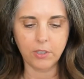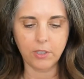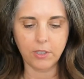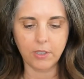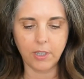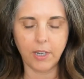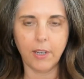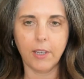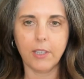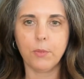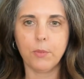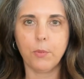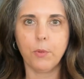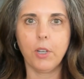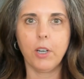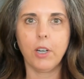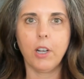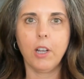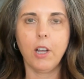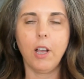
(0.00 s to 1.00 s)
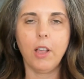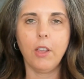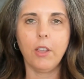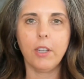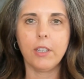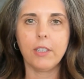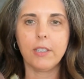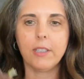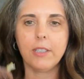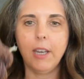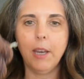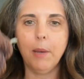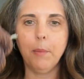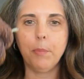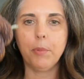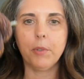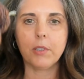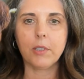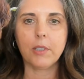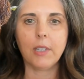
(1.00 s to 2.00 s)
I guess we're going to call it a
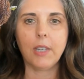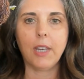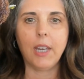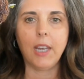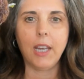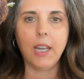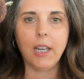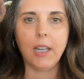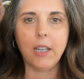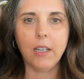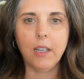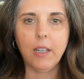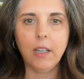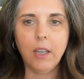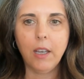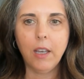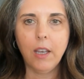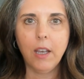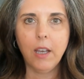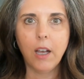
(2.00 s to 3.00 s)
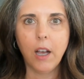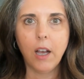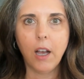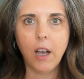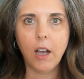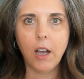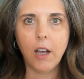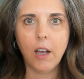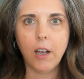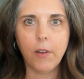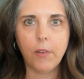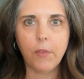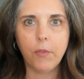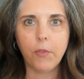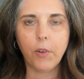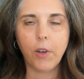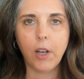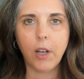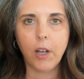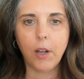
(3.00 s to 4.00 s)
sample skein of
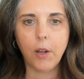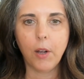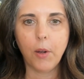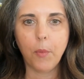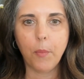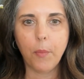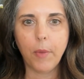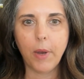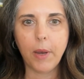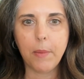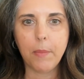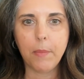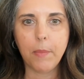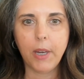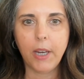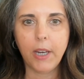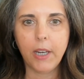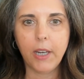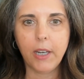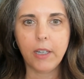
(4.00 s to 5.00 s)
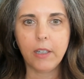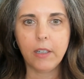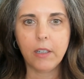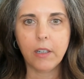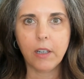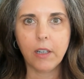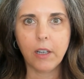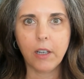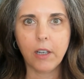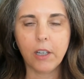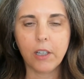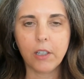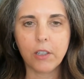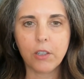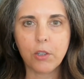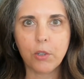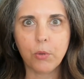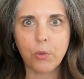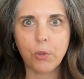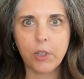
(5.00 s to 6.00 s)
my main
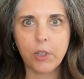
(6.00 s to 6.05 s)
Tour de